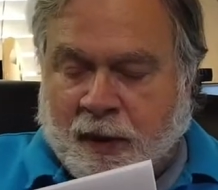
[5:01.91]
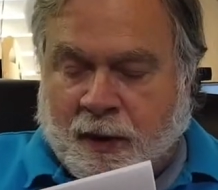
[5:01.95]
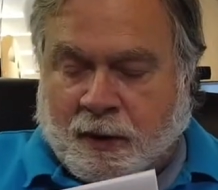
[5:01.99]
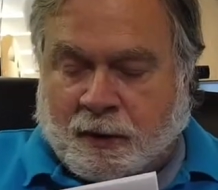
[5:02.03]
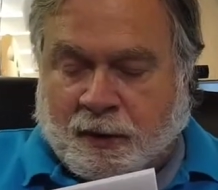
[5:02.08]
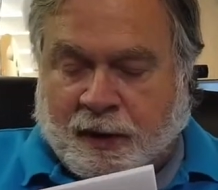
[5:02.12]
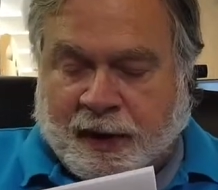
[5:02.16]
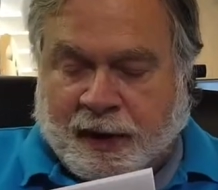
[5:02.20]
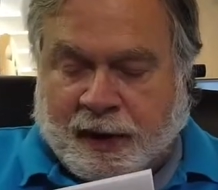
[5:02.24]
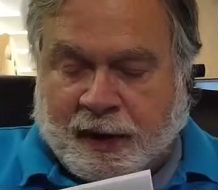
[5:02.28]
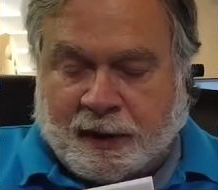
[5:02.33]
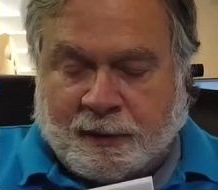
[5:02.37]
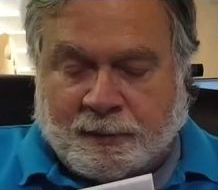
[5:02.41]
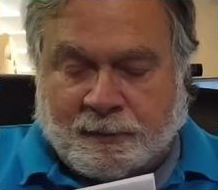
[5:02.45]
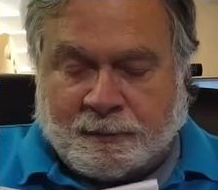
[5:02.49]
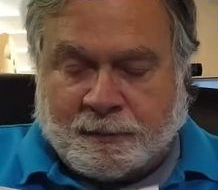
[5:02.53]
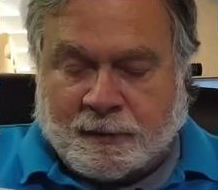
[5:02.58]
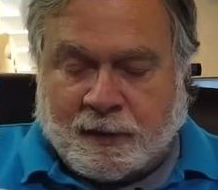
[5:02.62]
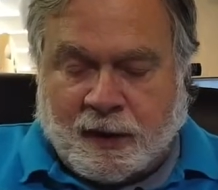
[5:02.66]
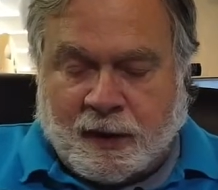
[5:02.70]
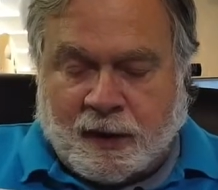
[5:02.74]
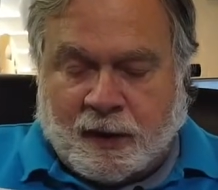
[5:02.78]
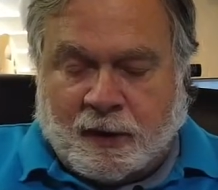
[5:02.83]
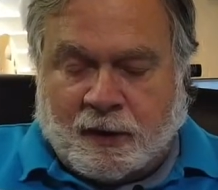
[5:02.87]
Okay,
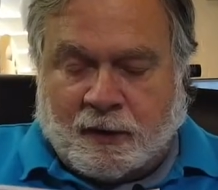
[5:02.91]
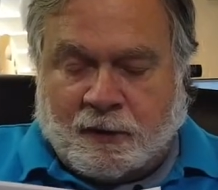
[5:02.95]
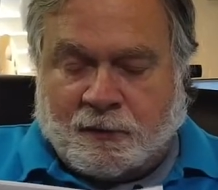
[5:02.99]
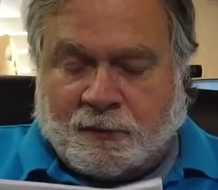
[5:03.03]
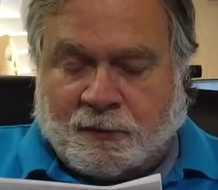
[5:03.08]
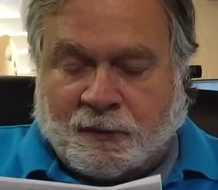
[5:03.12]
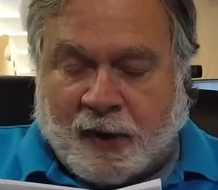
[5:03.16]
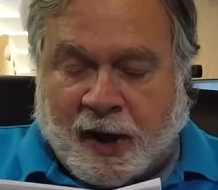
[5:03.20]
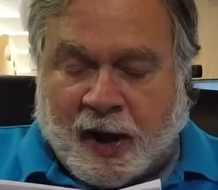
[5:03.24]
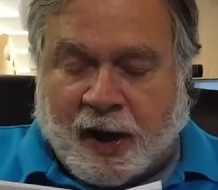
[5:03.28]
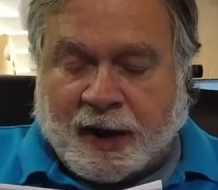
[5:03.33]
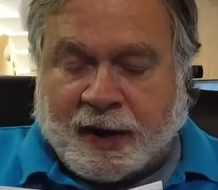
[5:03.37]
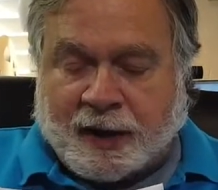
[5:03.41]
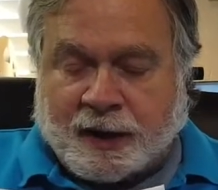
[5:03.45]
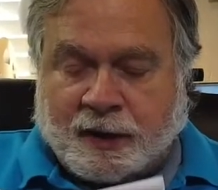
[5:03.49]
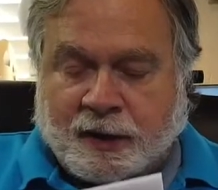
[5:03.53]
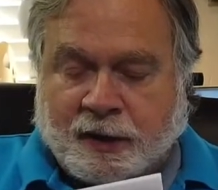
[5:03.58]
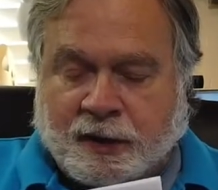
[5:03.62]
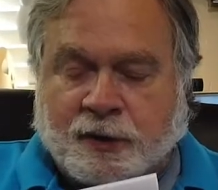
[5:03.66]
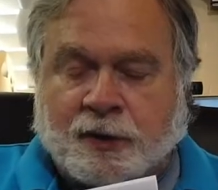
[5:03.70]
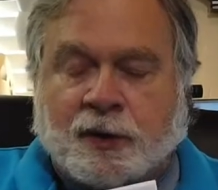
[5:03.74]
fine.